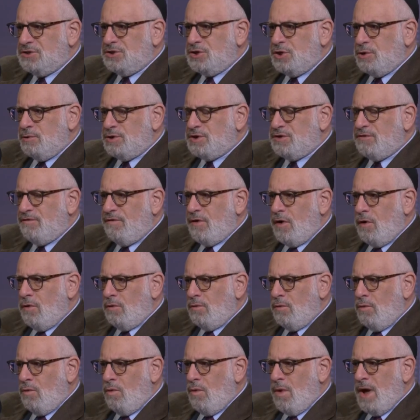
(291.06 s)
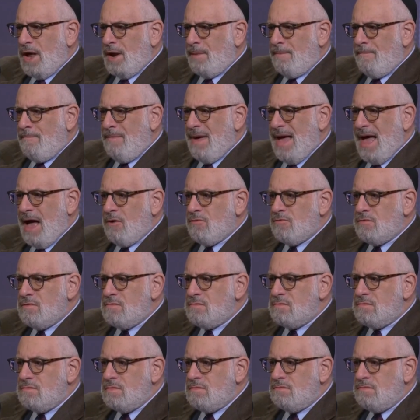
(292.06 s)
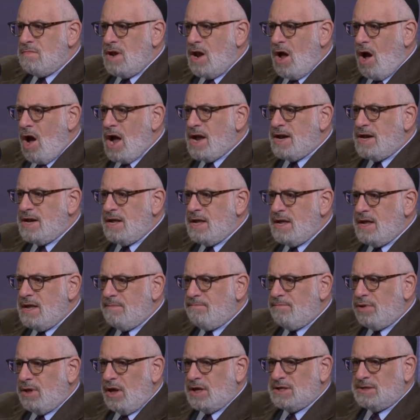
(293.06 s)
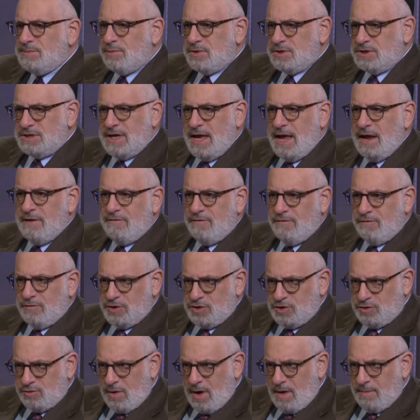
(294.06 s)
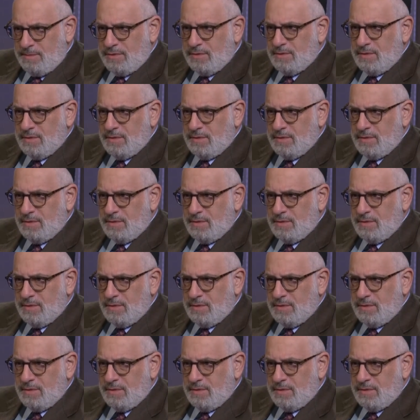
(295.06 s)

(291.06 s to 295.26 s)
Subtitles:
Jewish vote went about 90+% for Trump.